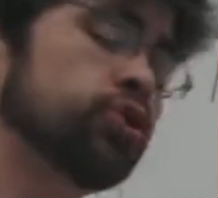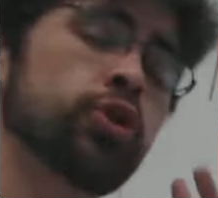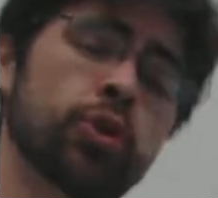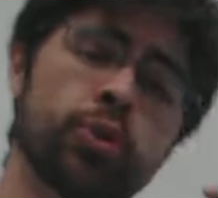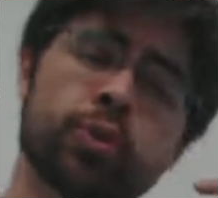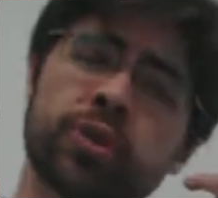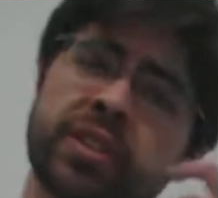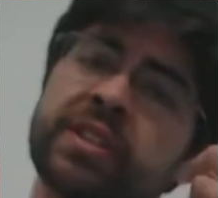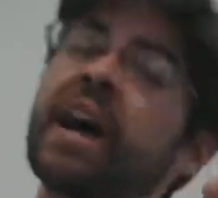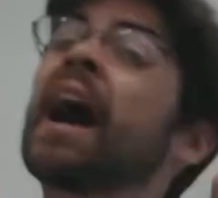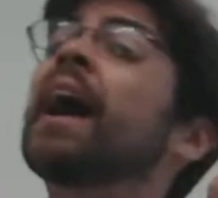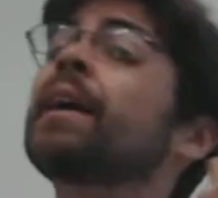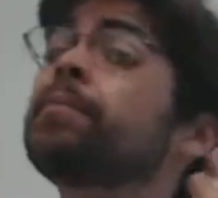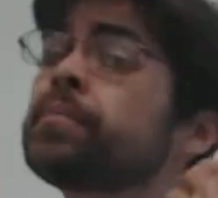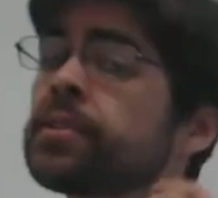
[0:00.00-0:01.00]
two
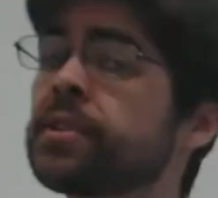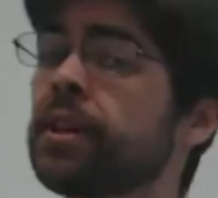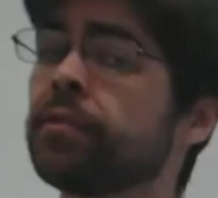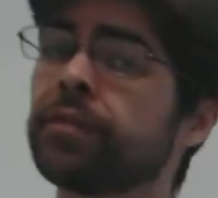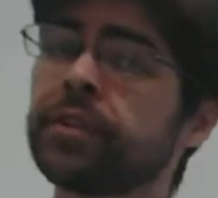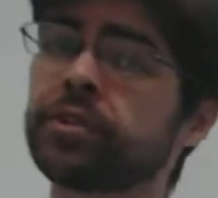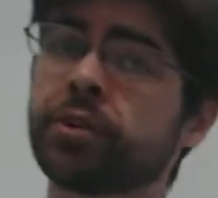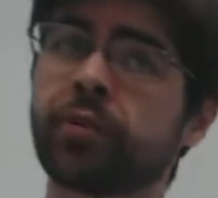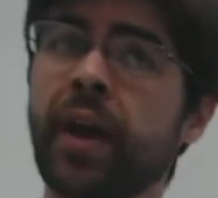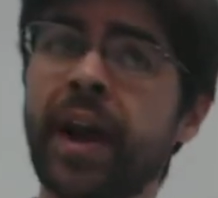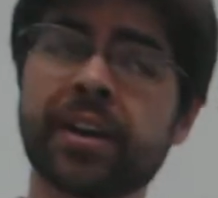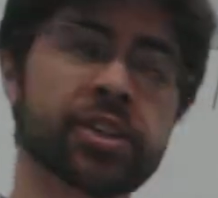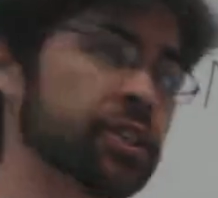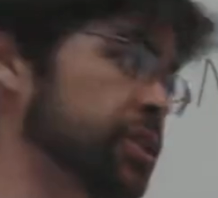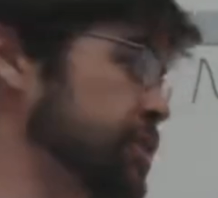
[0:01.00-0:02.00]
types of
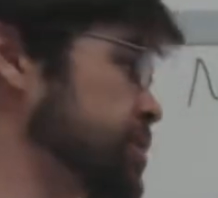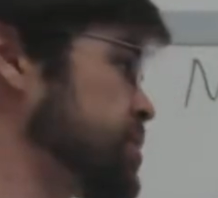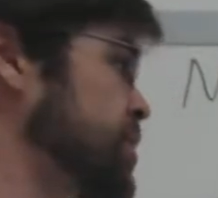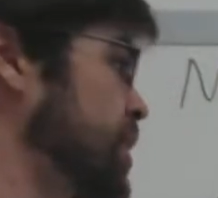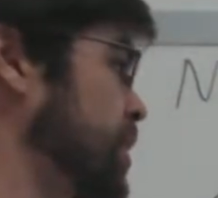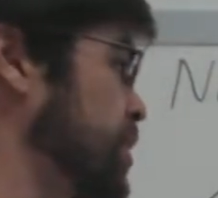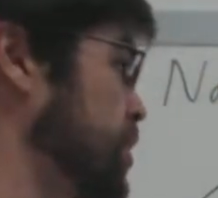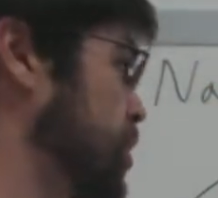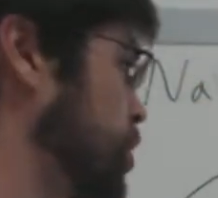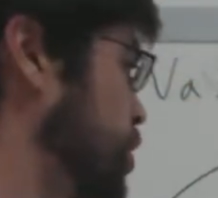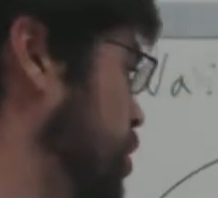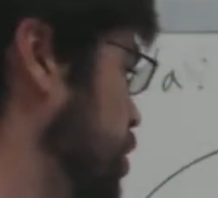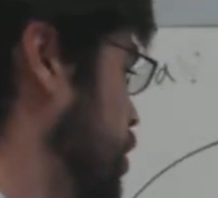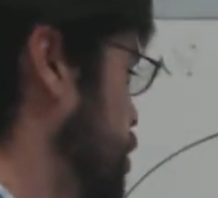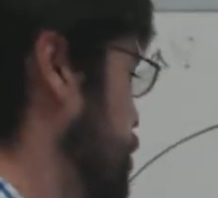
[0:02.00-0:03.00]
interactions that can
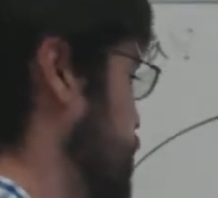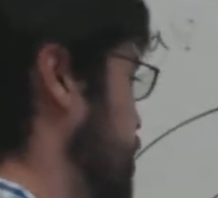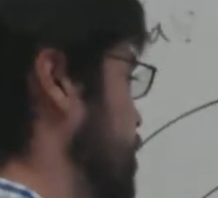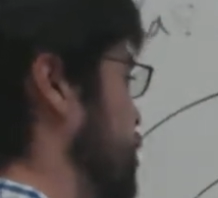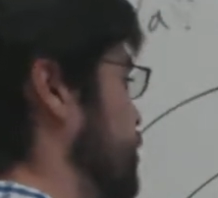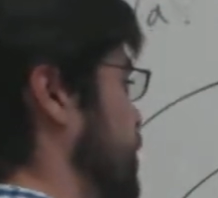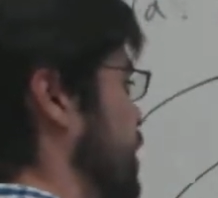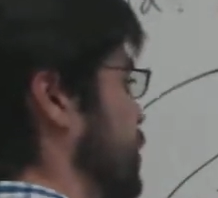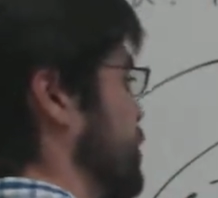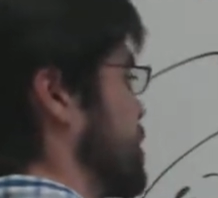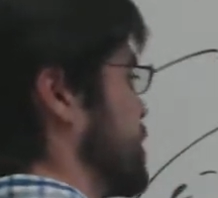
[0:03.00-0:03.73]
occur here if I